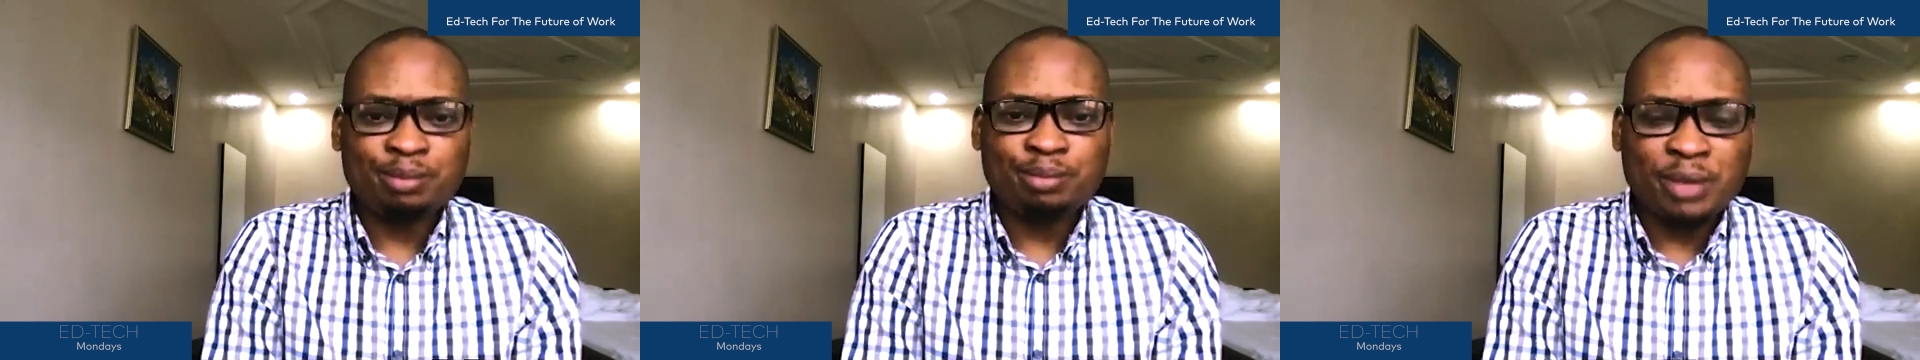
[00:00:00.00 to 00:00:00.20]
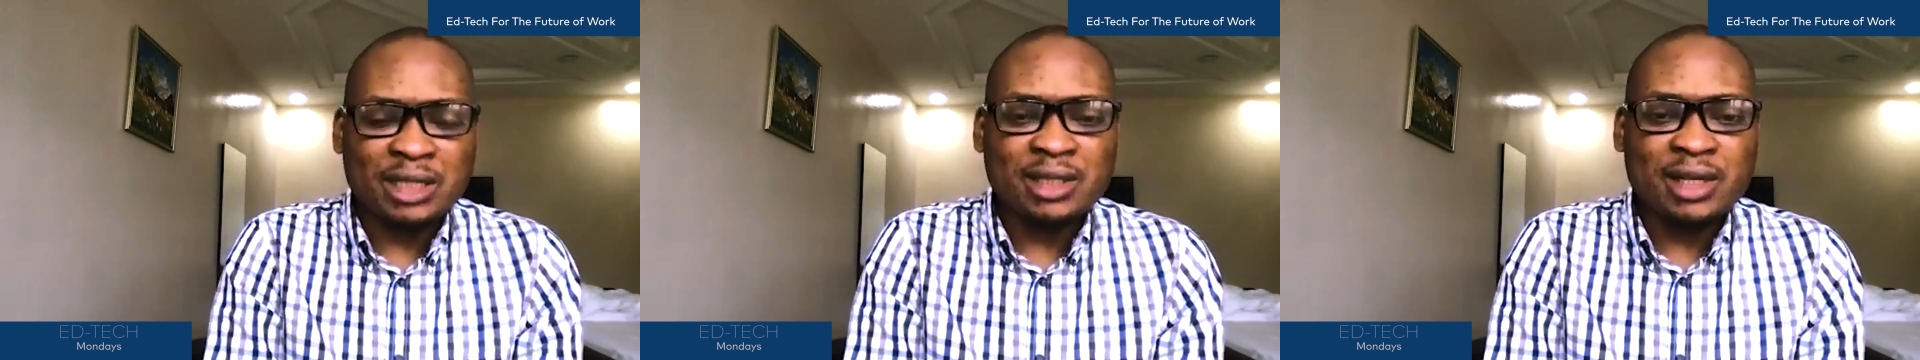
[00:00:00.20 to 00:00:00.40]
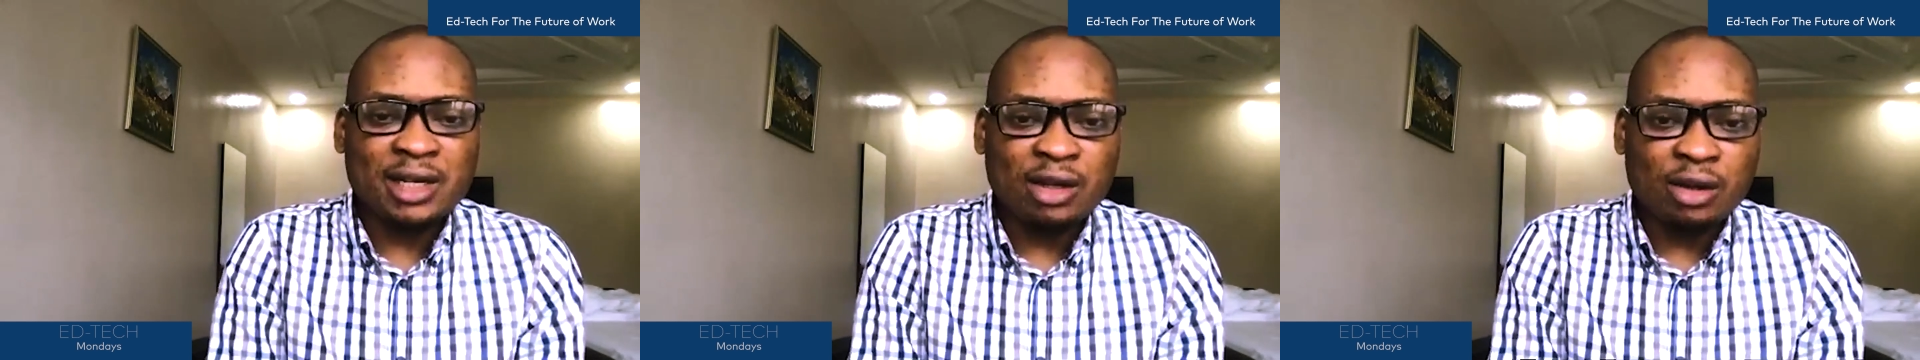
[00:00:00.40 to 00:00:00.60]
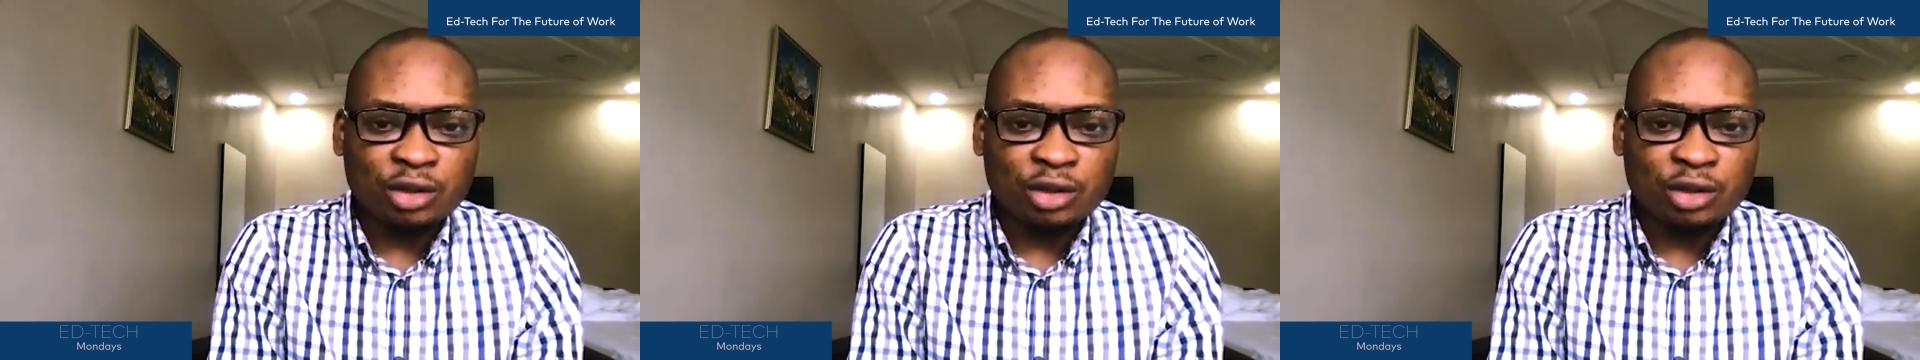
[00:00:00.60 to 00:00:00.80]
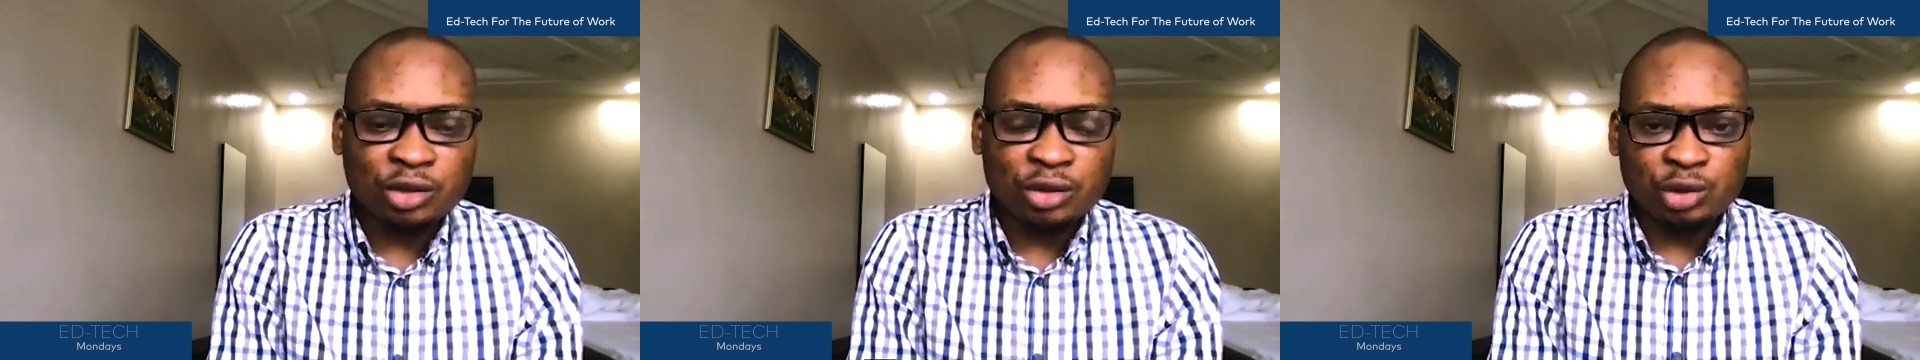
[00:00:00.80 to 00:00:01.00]
practically all
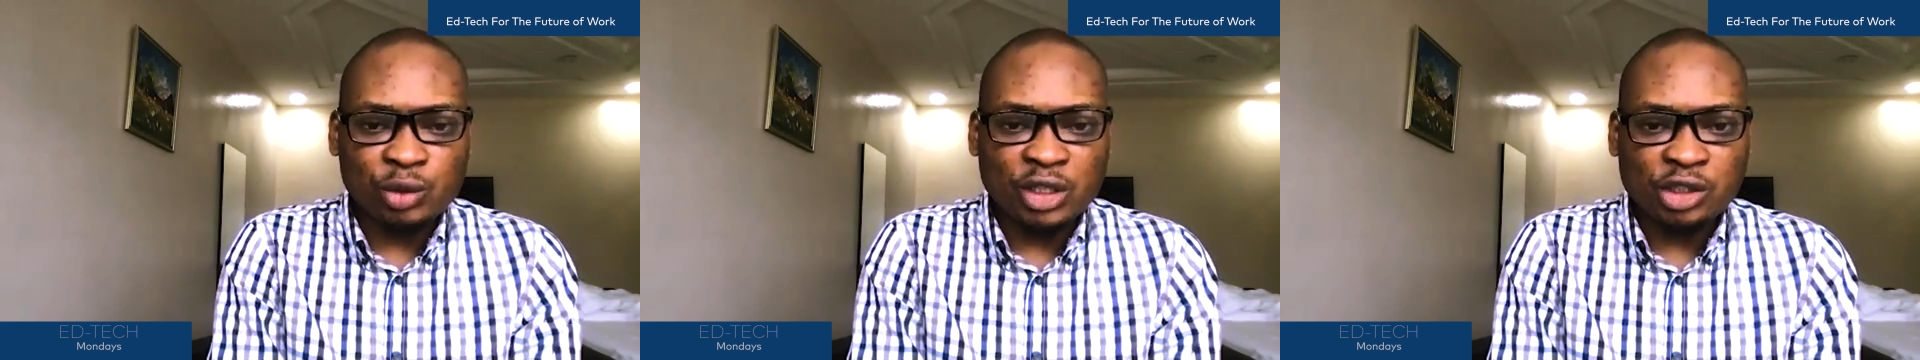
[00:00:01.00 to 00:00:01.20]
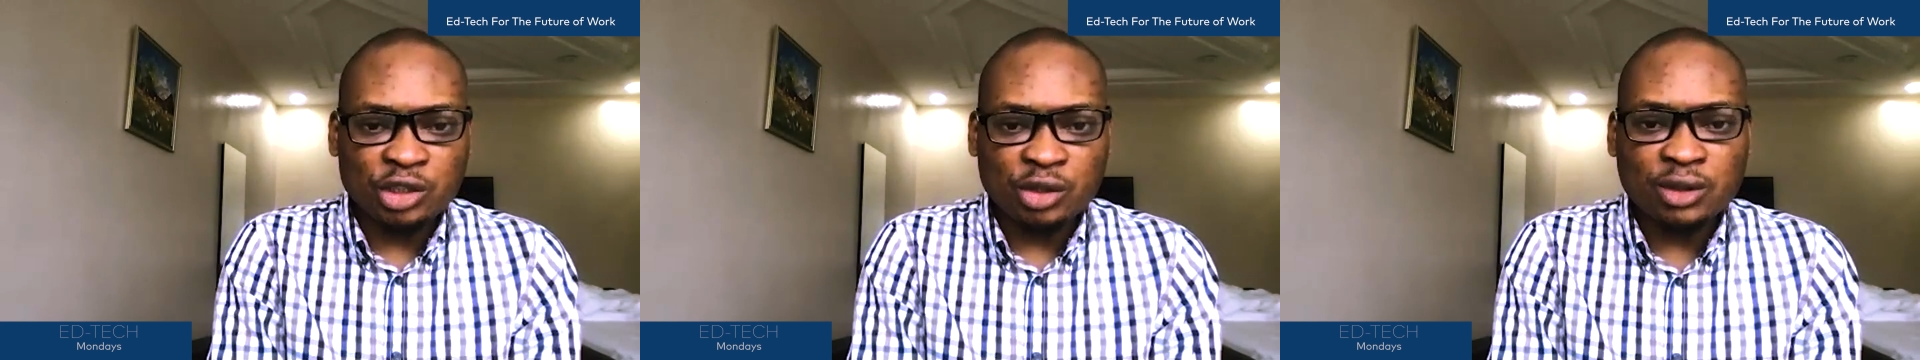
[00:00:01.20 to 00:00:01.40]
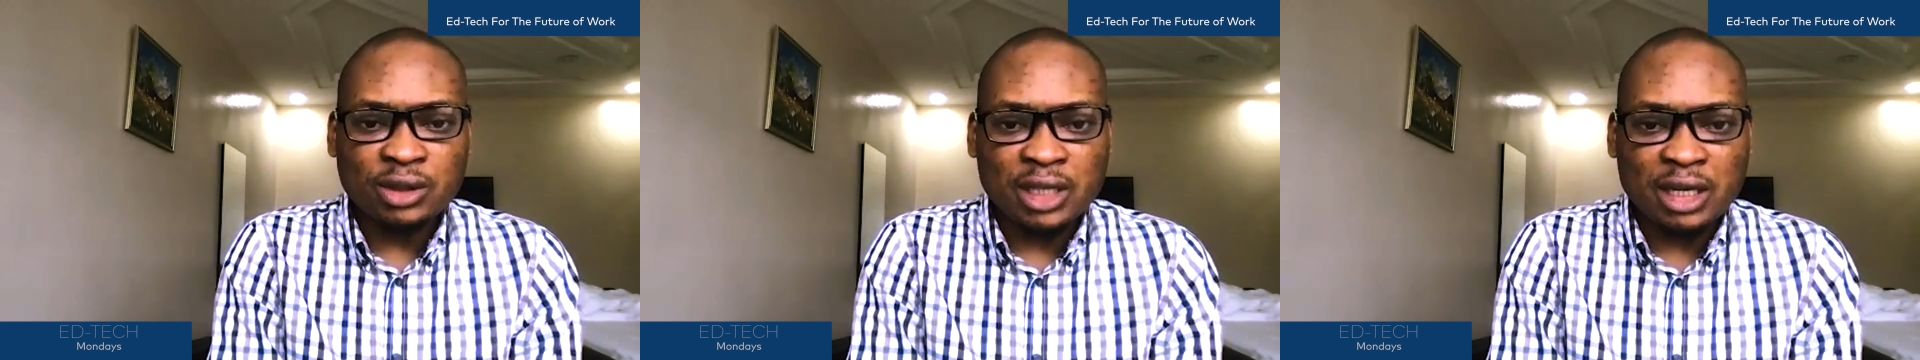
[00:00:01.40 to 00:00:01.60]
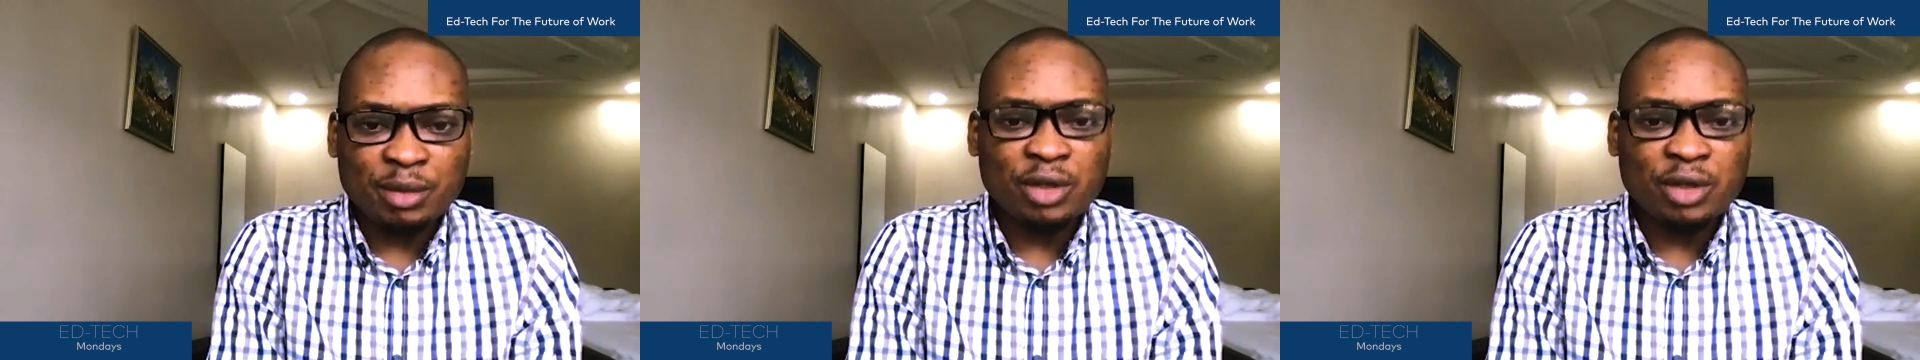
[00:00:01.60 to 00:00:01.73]
schools were shut down